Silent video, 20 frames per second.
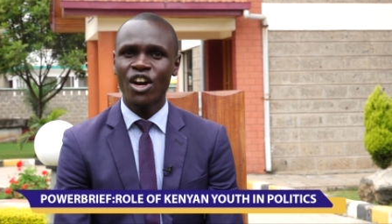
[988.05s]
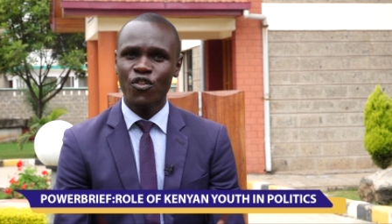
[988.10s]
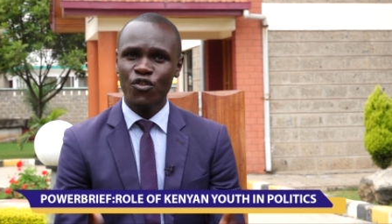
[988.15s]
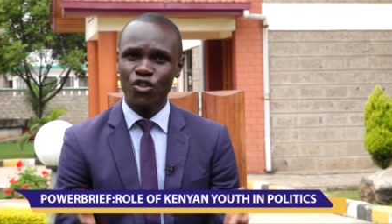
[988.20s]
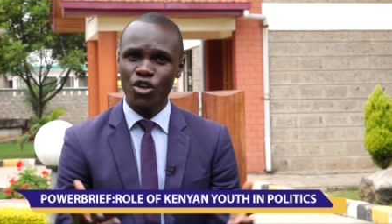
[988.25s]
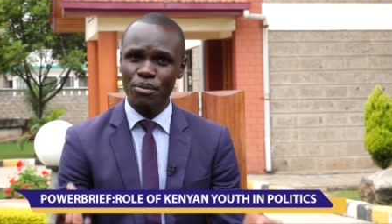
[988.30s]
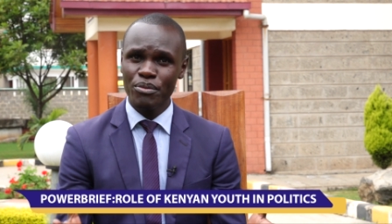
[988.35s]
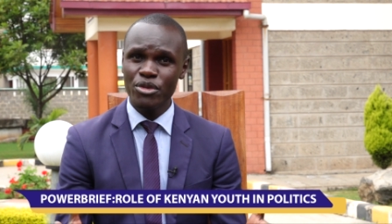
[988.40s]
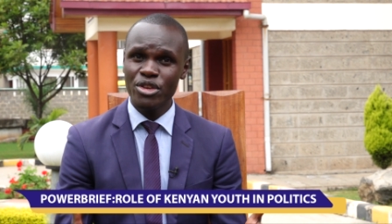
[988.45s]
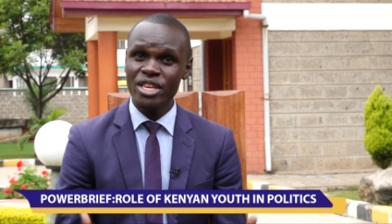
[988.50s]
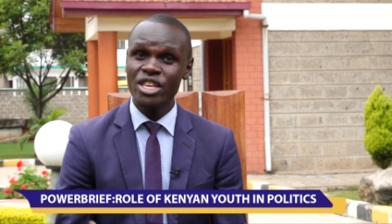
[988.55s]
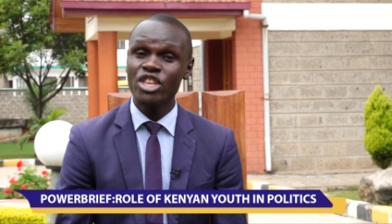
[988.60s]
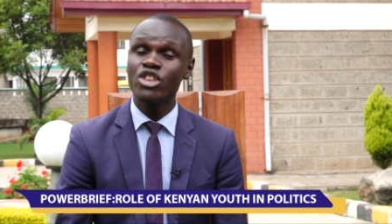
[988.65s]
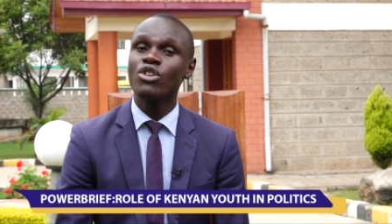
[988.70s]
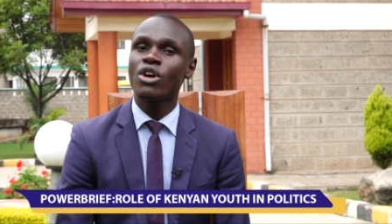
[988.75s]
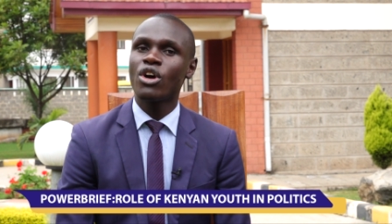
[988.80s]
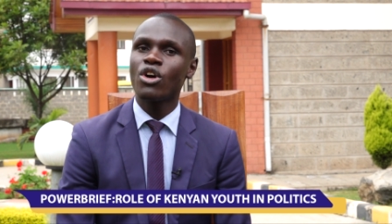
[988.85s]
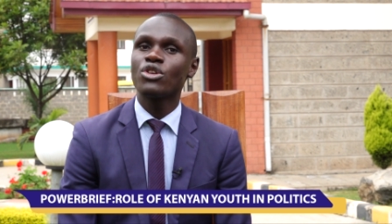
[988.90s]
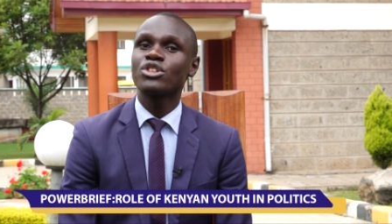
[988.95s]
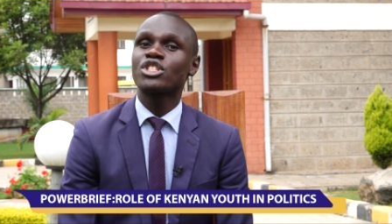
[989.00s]
For me,
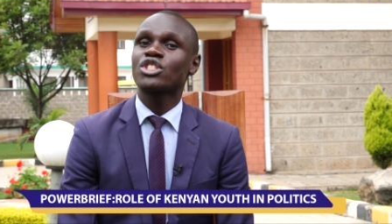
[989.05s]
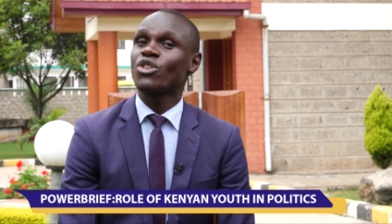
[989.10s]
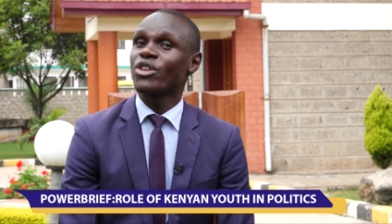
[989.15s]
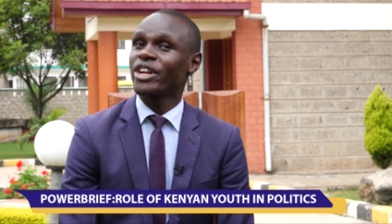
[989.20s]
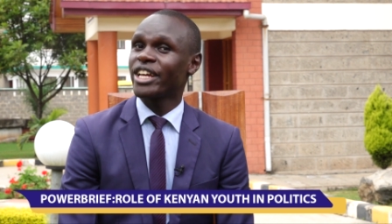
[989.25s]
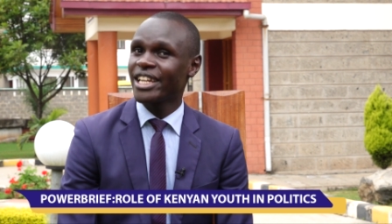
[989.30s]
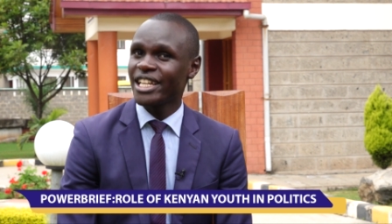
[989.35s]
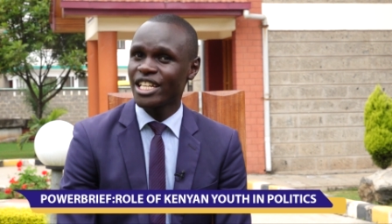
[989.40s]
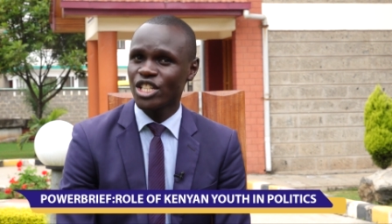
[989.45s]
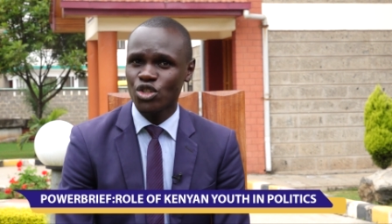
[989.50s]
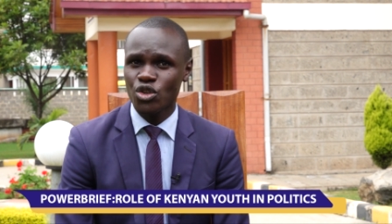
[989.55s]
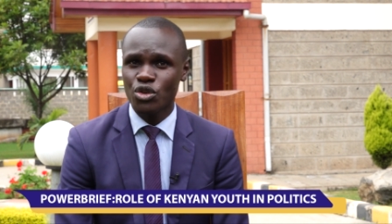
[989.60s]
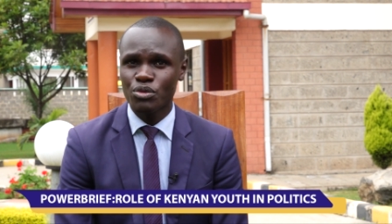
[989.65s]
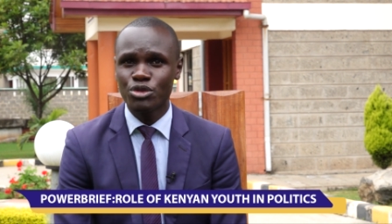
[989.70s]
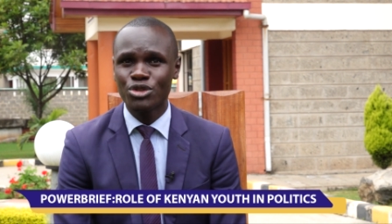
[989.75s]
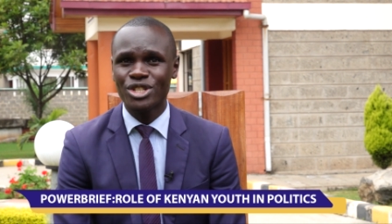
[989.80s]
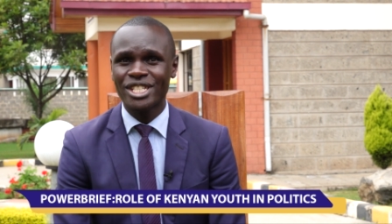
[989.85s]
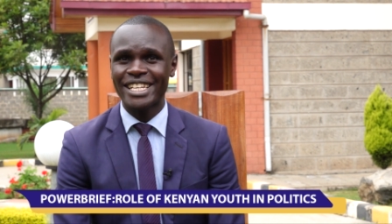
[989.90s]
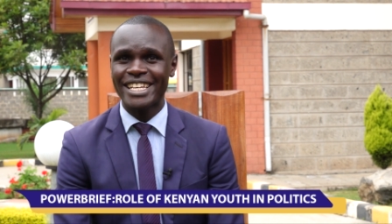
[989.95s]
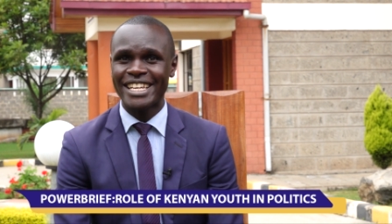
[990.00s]
your host Cornelius
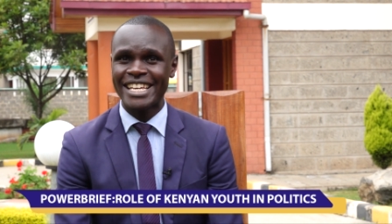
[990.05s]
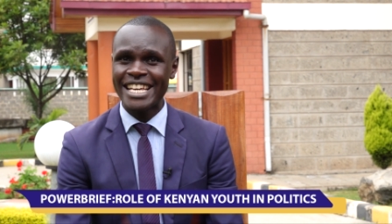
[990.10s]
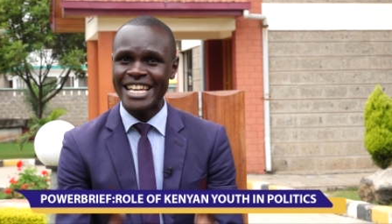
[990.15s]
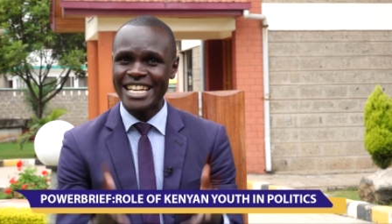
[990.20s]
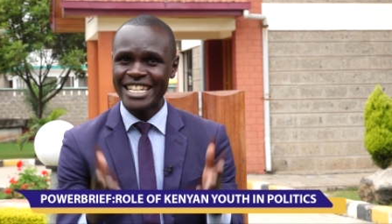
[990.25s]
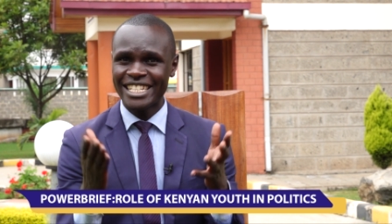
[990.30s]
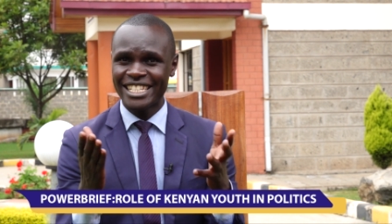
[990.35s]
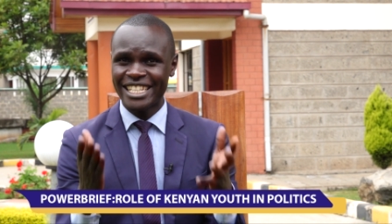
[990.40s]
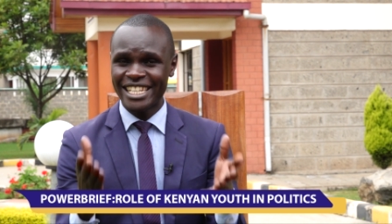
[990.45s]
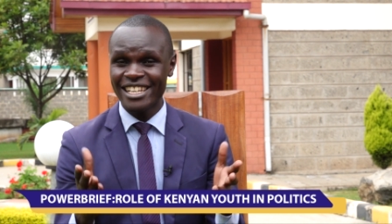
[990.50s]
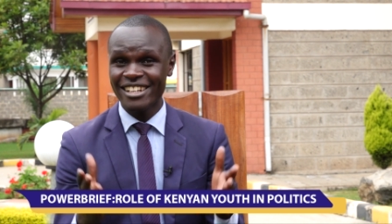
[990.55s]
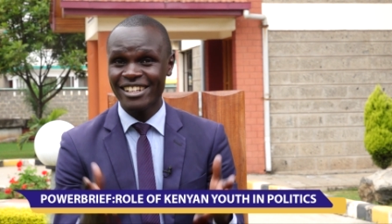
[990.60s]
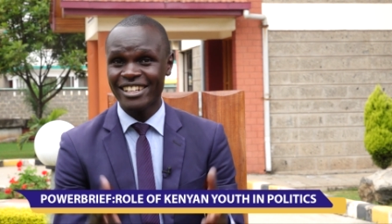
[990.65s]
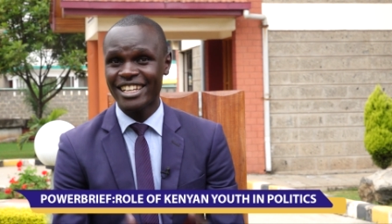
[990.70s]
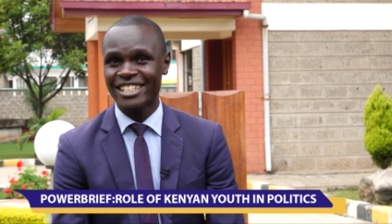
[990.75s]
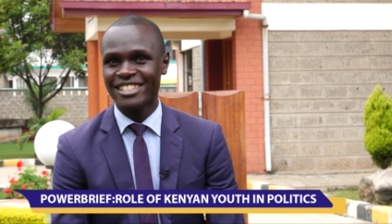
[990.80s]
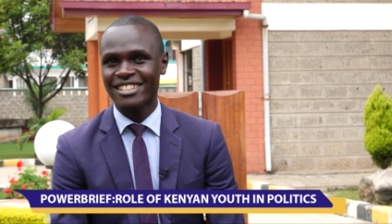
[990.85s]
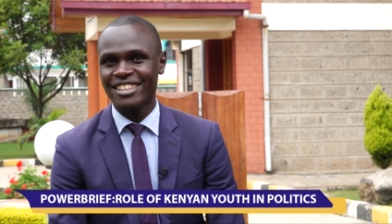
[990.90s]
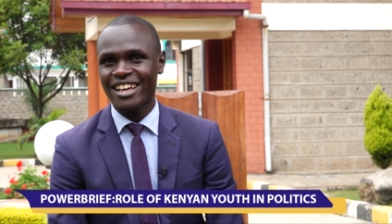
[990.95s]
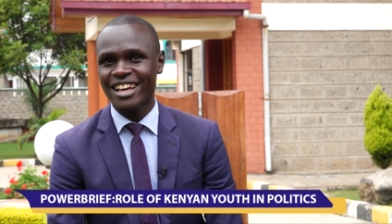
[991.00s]
Omuse, till
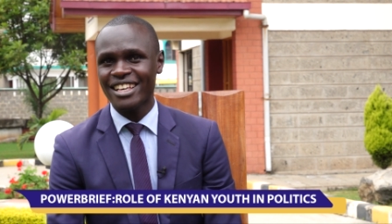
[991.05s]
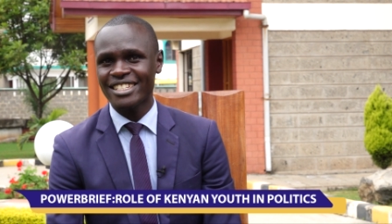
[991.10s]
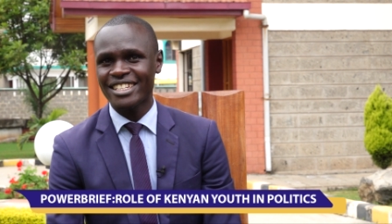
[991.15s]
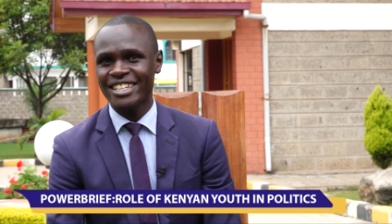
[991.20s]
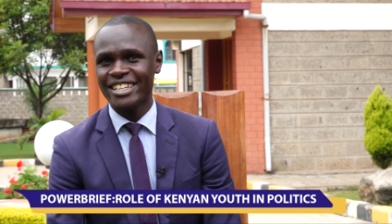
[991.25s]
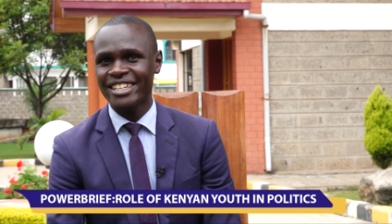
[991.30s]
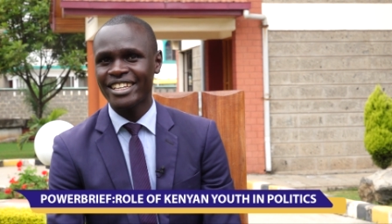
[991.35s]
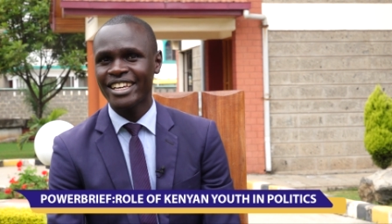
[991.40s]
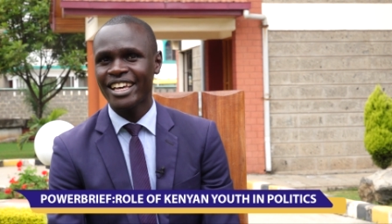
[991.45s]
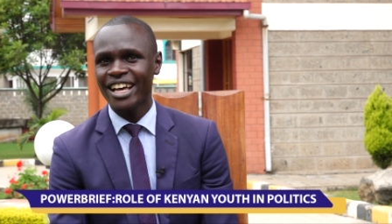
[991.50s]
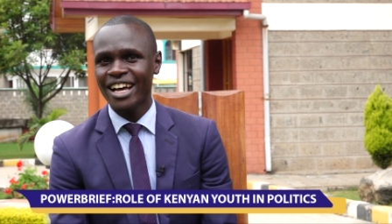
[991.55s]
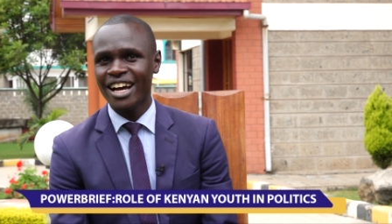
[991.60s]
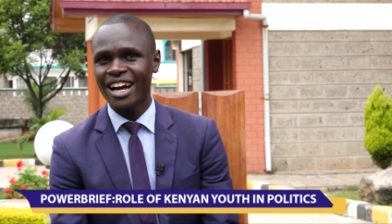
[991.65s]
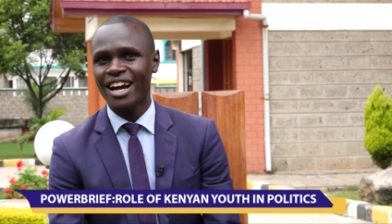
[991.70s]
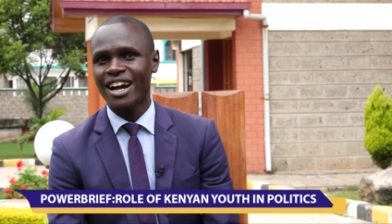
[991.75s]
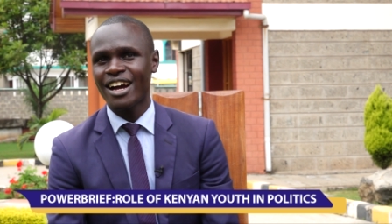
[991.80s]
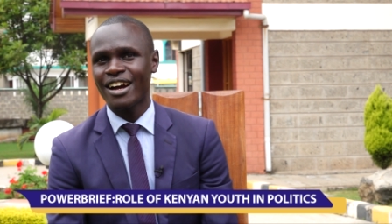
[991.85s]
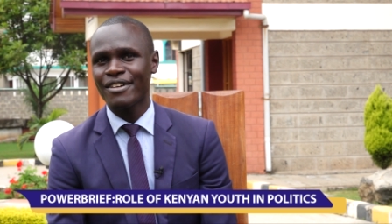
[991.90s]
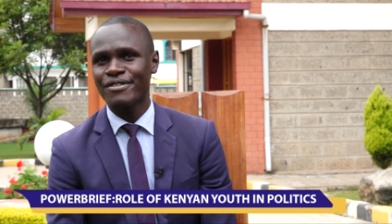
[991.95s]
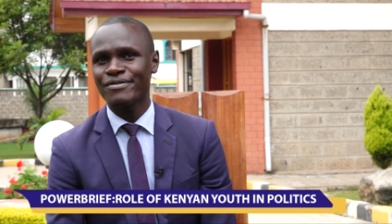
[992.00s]
next Thursday,
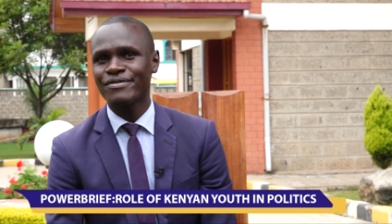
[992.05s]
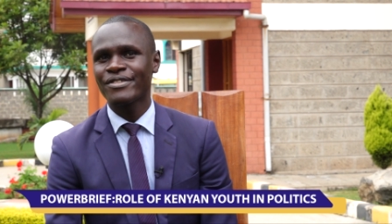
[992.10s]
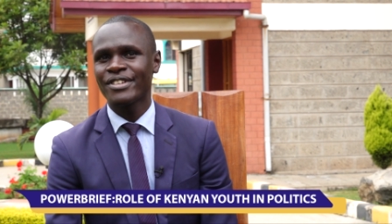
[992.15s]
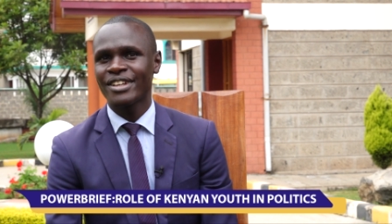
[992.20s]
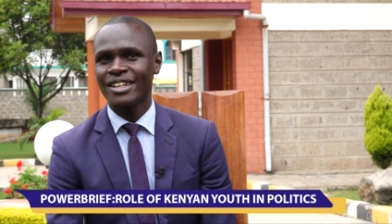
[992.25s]
have